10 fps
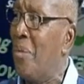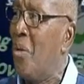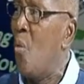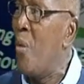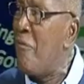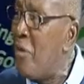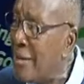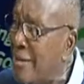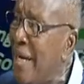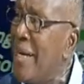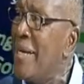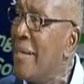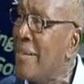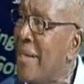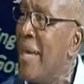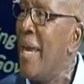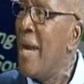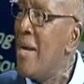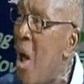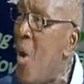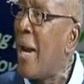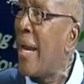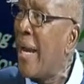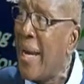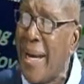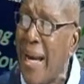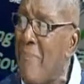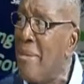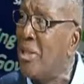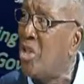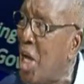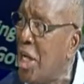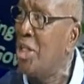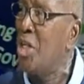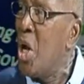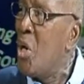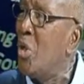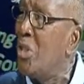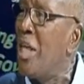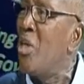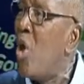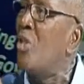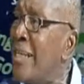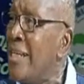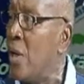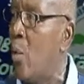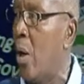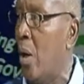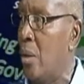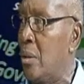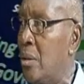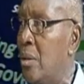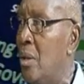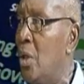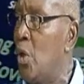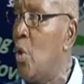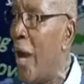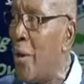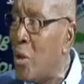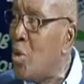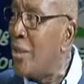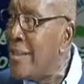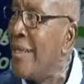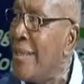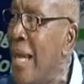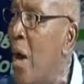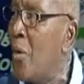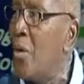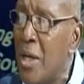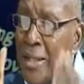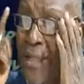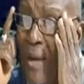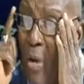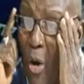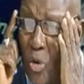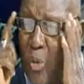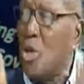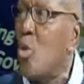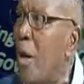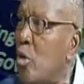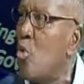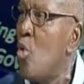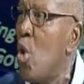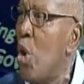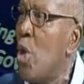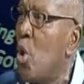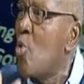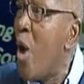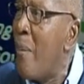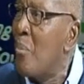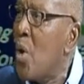We for tell them say now climate change don't change all things in the world. You cannot just sit down, say because what you want to do, you go do